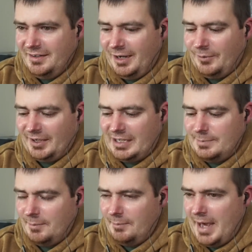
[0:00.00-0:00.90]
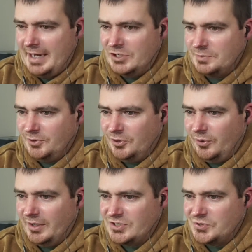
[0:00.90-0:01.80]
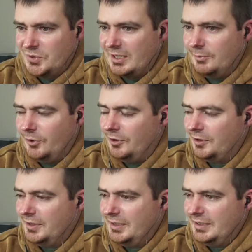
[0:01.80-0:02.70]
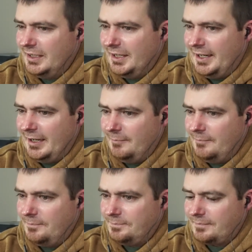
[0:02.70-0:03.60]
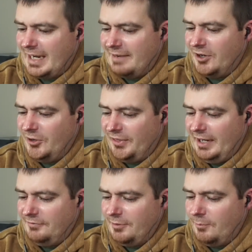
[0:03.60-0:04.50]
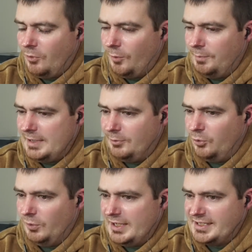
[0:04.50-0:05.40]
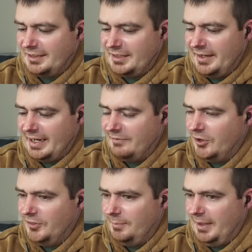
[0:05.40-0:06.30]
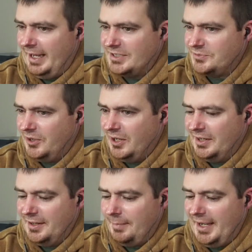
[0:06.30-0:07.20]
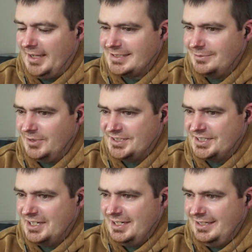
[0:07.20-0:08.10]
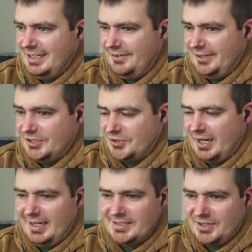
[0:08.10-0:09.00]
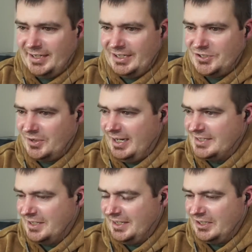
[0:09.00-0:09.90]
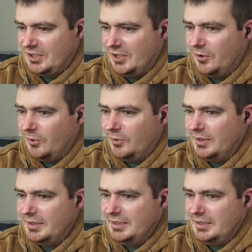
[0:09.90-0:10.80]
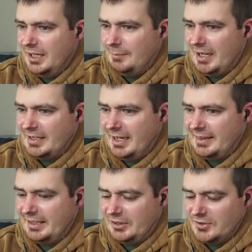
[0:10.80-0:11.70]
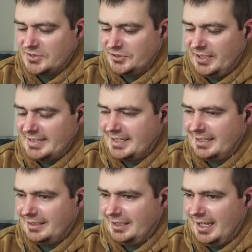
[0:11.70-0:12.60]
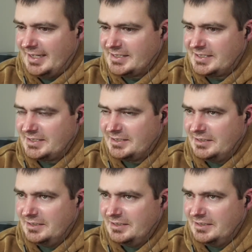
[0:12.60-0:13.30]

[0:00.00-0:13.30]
I want to keep it manageable, where it's drinkable. Um, I've heard that from more people recently than I've heard in the past. Where in the past it was, get your hands on it, get your hands on it, and go. I think there's less and less.